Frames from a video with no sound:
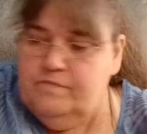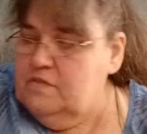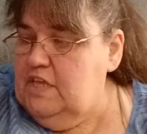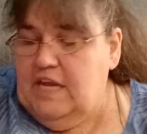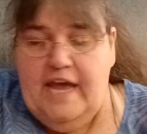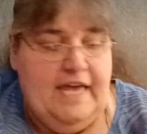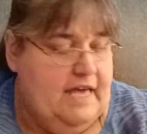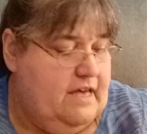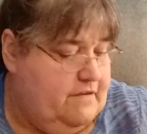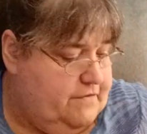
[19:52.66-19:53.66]
that I
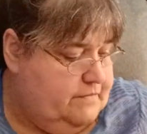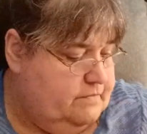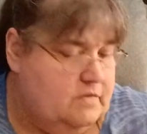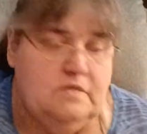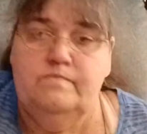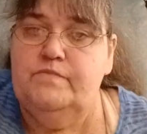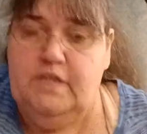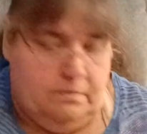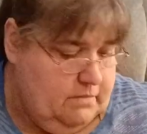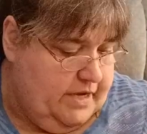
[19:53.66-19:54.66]
have
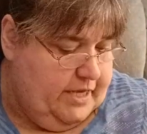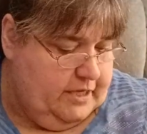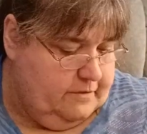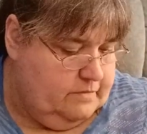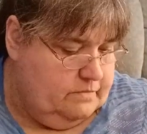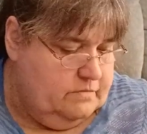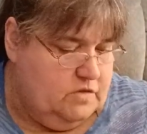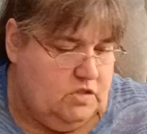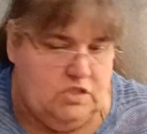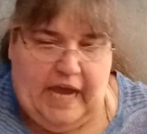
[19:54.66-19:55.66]
in my
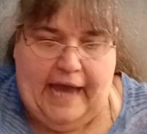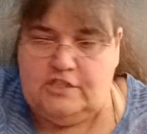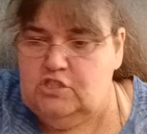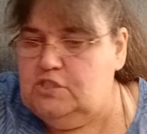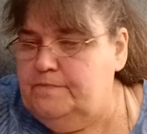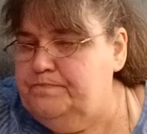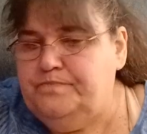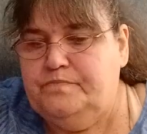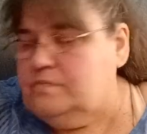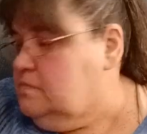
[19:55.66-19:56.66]
stash.
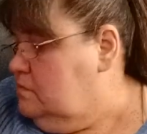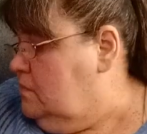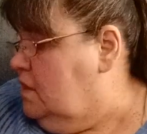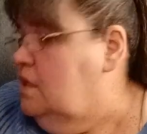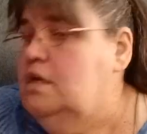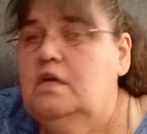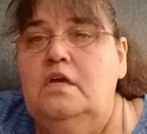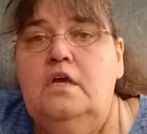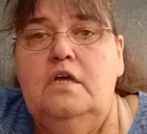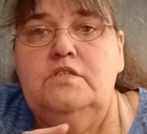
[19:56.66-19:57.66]

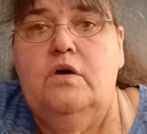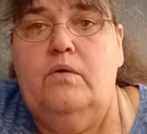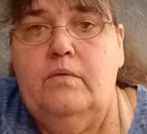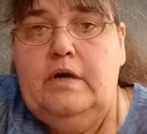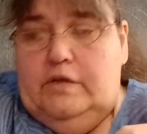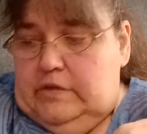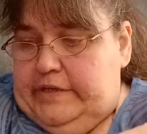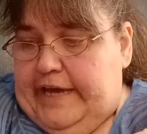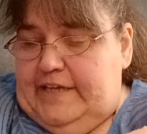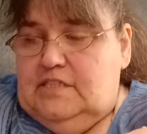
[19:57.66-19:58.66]
So
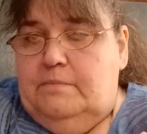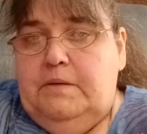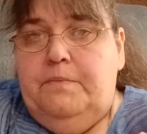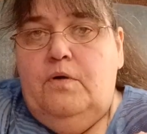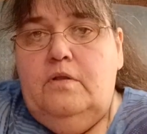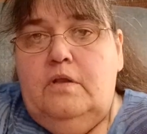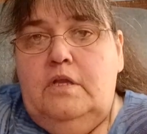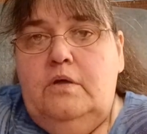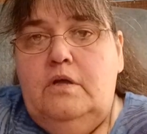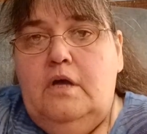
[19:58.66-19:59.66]
guys, let me put
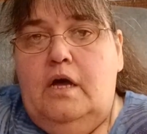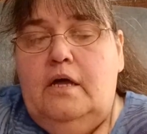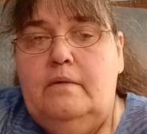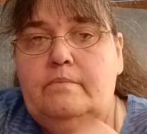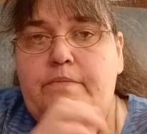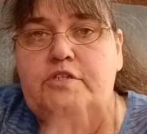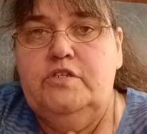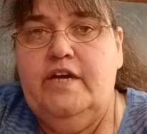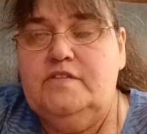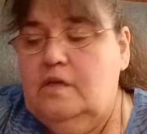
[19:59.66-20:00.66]
you
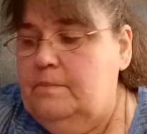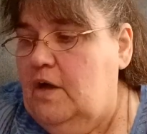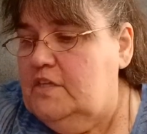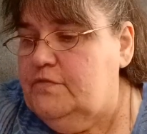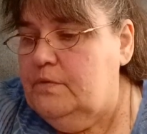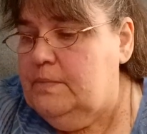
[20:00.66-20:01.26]
guys on pause for a